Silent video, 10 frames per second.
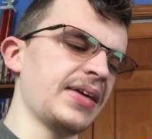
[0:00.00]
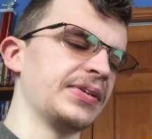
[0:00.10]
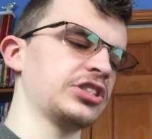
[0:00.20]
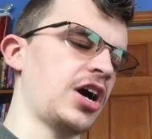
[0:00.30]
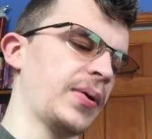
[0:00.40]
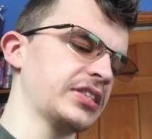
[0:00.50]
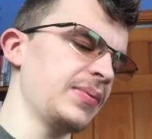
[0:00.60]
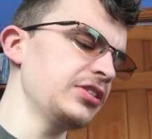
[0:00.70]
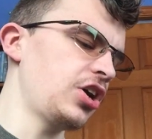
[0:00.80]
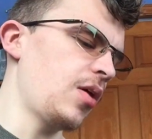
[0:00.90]
Image Comics.
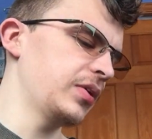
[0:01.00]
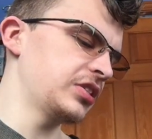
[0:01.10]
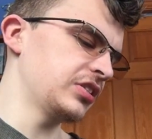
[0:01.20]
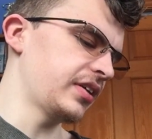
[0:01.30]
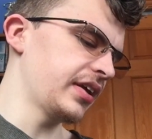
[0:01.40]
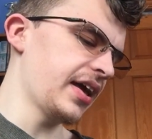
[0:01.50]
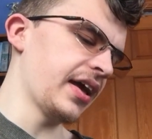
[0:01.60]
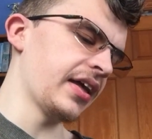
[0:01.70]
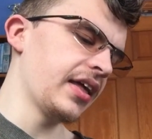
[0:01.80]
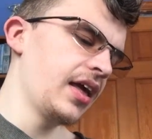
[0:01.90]
Image Comics is like,
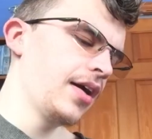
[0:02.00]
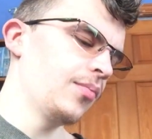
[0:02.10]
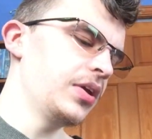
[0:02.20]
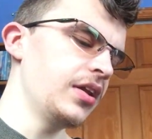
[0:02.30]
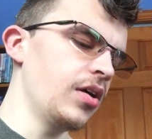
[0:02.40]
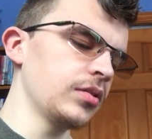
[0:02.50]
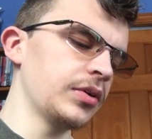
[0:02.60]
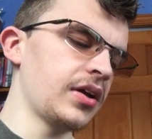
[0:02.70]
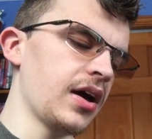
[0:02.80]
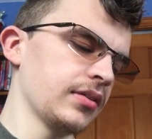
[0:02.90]
hey, we know
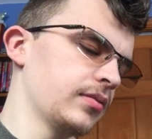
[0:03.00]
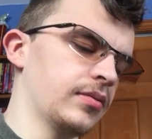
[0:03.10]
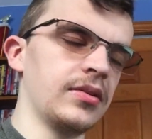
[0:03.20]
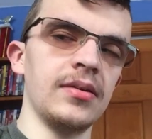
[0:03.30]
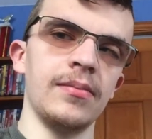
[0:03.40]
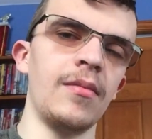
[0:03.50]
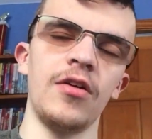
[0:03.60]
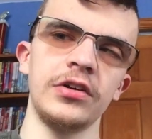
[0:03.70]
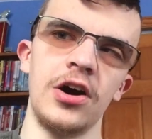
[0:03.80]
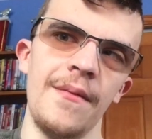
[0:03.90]
we're not
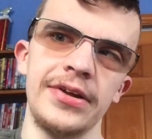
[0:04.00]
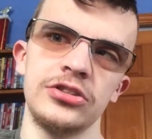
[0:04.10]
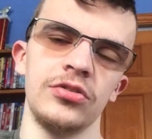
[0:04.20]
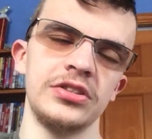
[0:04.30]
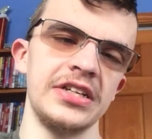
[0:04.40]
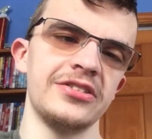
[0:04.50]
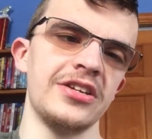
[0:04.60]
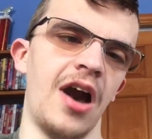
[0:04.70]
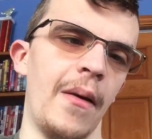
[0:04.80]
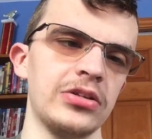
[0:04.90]
Marvel Comics or
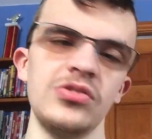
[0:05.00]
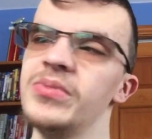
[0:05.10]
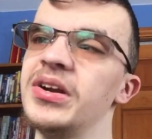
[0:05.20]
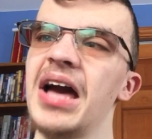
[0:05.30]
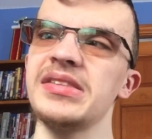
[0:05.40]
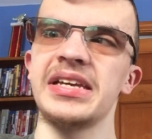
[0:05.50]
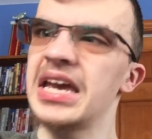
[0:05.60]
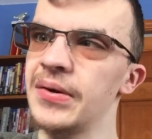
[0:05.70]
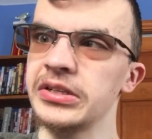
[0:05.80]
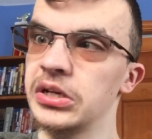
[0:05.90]
DC Comics. We don't have the
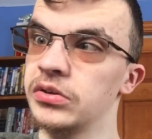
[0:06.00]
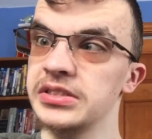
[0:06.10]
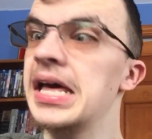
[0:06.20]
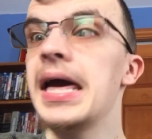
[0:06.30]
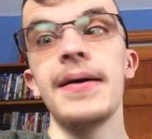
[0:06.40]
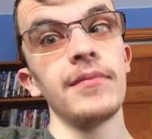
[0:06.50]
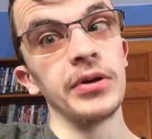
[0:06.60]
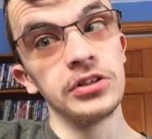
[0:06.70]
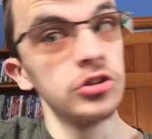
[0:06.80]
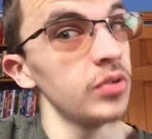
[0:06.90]
characters,
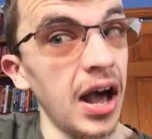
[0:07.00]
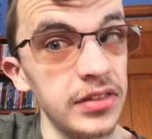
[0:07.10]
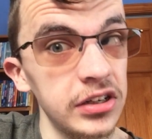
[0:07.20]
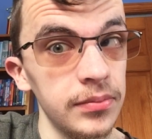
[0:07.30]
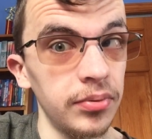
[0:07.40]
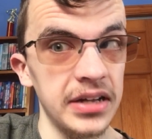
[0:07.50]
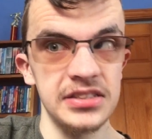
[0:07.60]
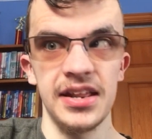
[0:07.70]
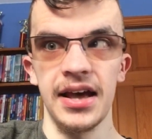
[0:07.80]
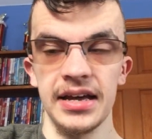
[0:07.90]
but we do have the good price
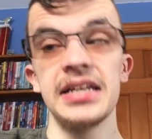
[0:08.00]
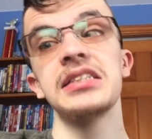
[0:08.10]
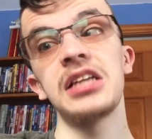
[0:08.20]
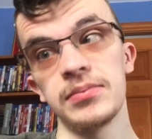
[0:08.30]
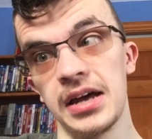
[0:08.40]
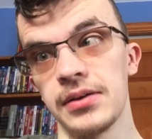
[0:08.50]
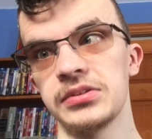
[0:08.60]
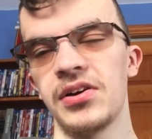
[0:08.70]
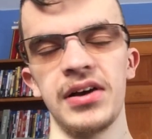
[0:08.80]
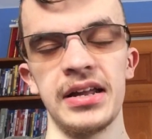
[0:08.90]
tag.
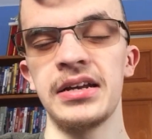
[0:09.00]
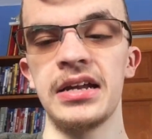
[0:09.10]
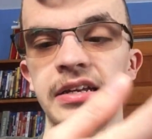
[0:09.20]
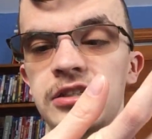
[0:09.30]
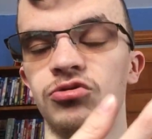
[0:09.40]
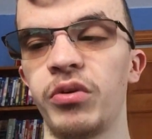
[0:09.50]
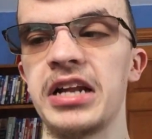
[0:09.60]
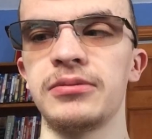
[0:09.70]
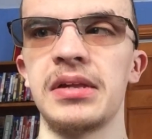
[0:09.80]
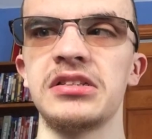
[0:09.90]
Sometimes. You know, I did this
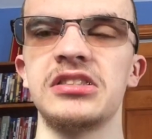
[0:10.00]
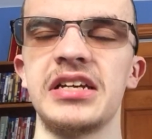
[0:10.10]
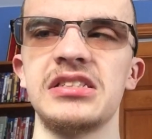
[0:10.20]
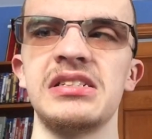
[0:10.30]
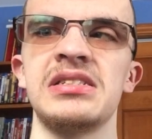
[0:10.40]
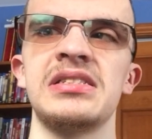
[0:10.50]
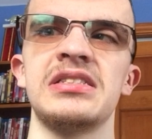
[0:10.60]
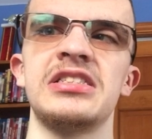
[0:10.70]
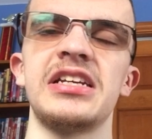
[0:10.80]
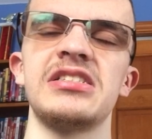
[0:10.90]
rant for that
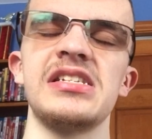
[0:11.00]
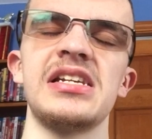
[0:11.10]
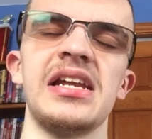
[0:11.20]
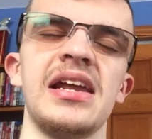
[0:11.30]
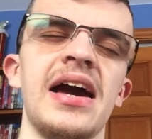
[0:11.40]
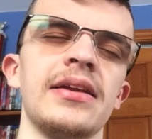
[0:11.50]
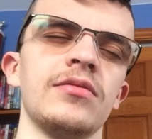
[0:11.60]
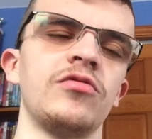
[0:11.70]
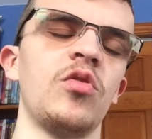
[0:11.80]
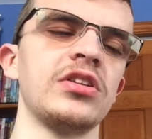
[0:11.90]

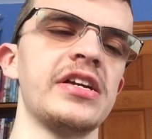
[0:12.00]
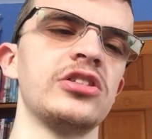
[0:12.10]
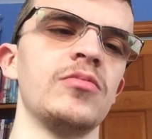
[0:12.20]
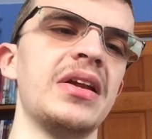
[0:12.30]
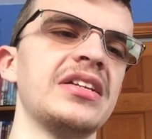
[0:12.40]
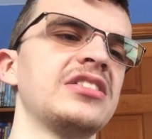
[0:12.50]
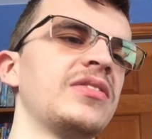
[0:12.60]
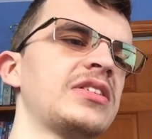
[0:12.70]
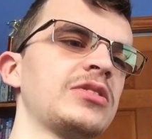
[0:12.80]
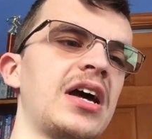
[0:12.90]
$16.99 4-issue
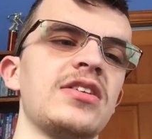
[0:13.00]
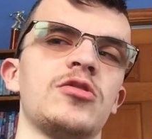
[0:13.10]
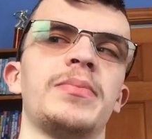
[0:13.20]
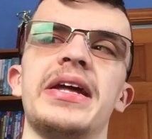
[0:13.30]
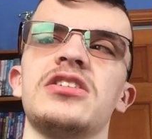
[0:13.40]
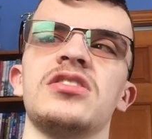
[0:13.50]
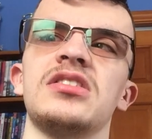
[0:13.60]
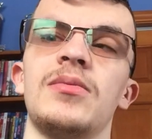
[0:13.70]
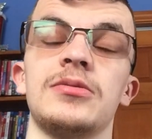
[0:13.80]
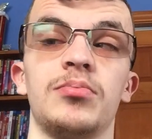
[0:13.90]
miniseries. That was 100
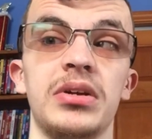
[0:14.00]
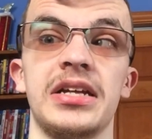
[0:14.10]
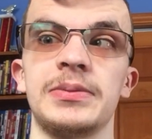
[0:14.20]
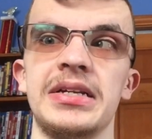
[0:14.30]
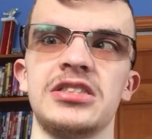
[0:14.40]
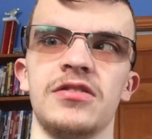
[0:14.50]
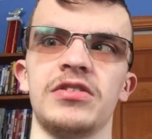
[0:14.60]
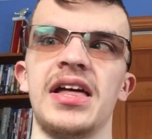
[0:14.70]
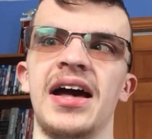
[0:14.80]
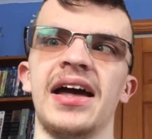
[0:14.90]
pages. That was pretty expensive
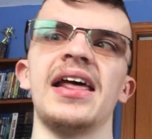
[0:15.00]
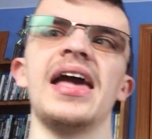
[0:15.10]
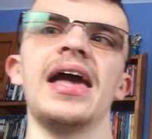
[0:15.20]
for that.